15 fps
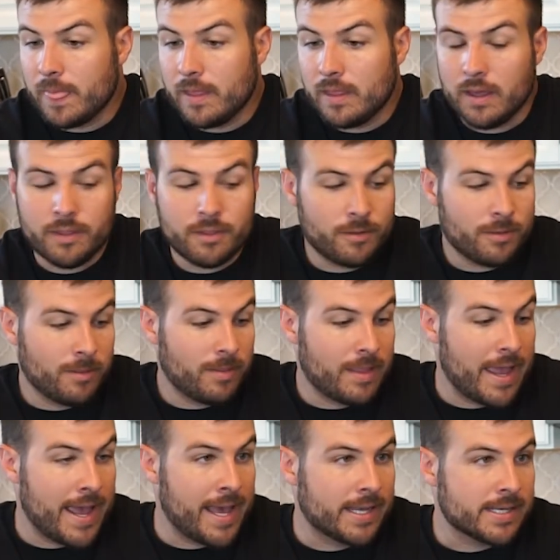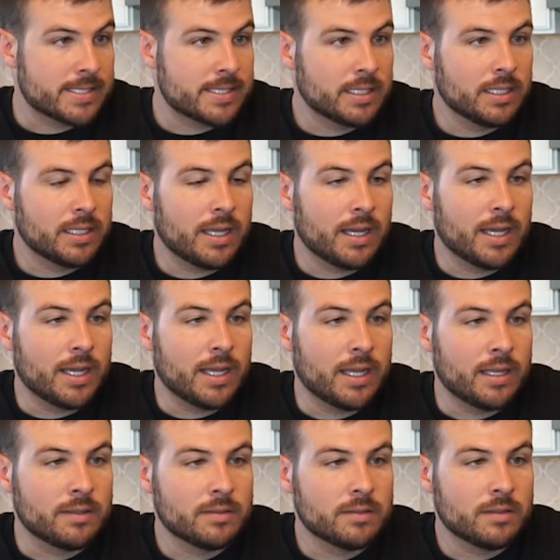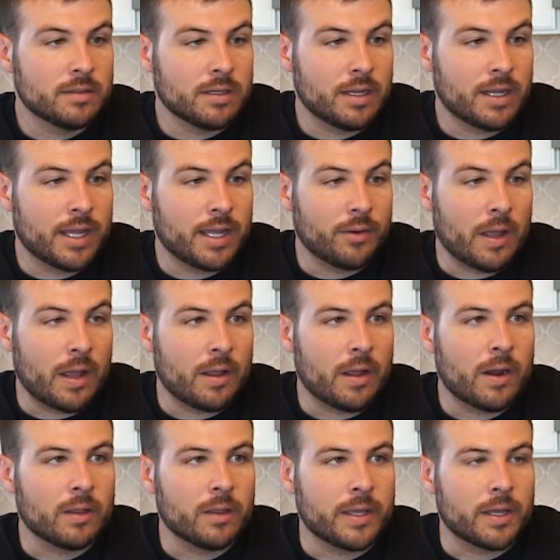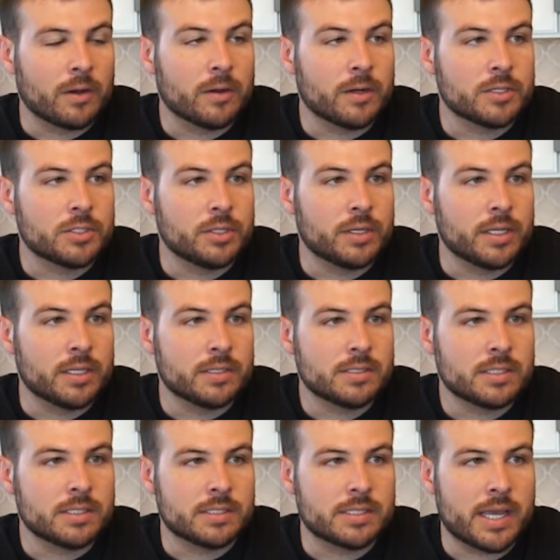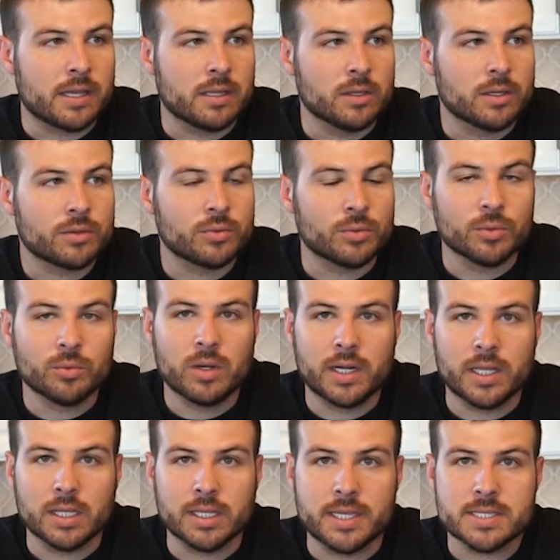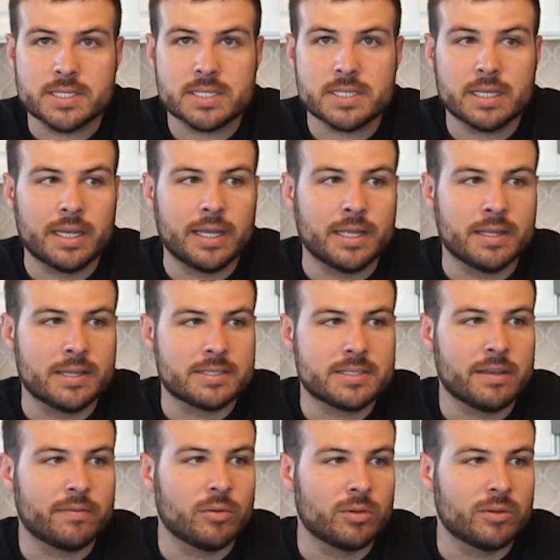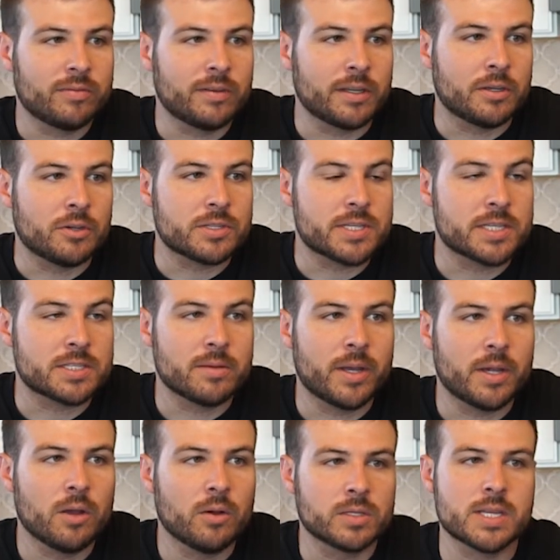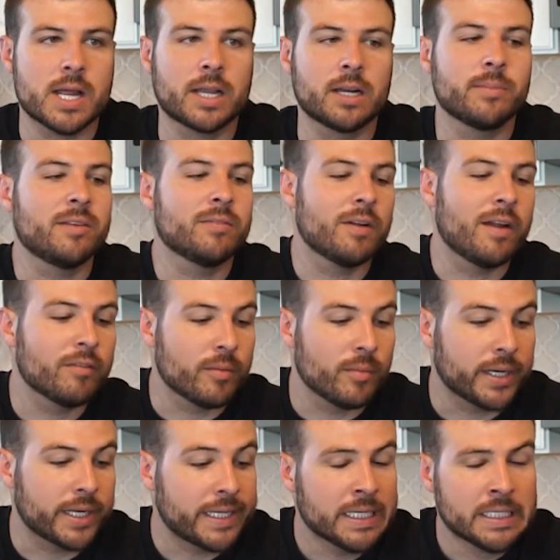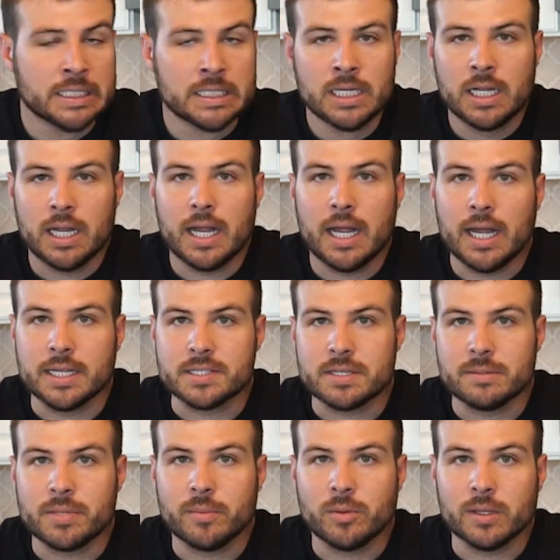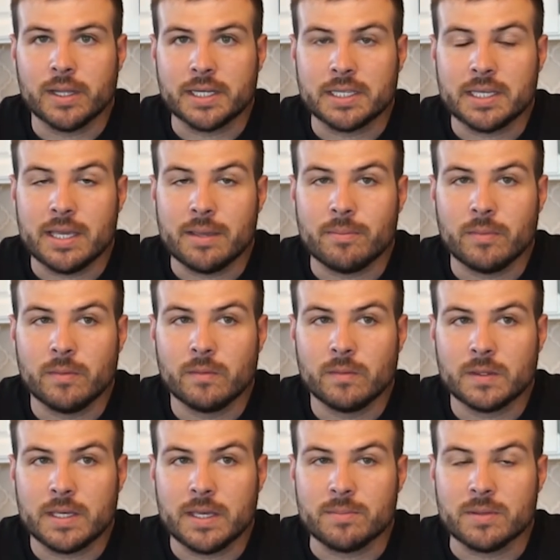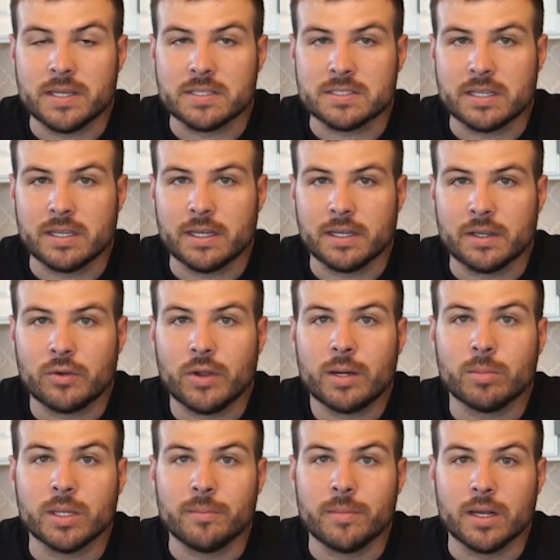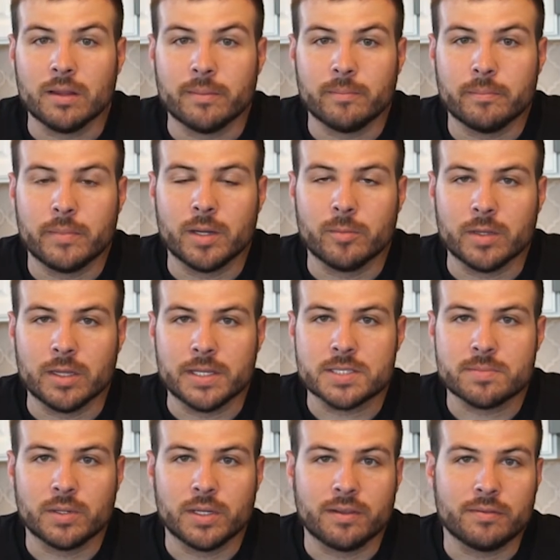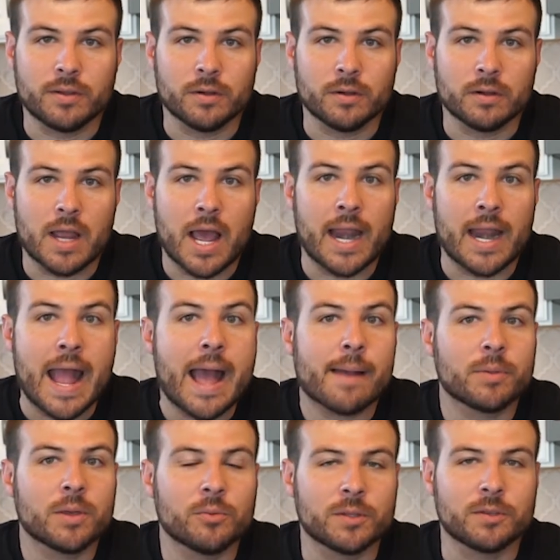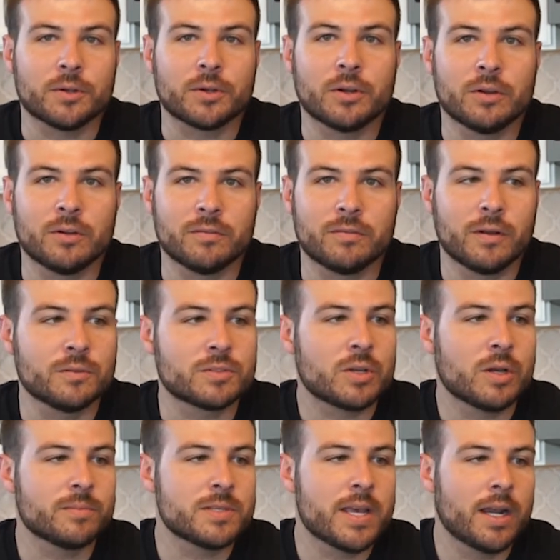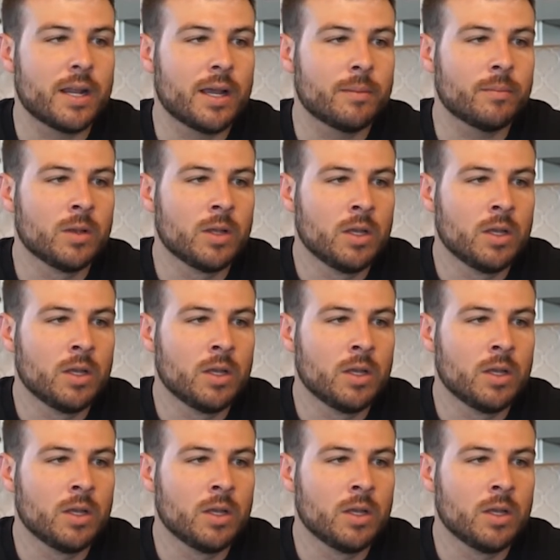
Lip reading: Other than that, I highly encourage you to take a look through one at least and see if it would fit in your system. I know it's not going to be for everybody. Some people like to keep things incredibly minimalist, but if you're not happy with your current phone scope setup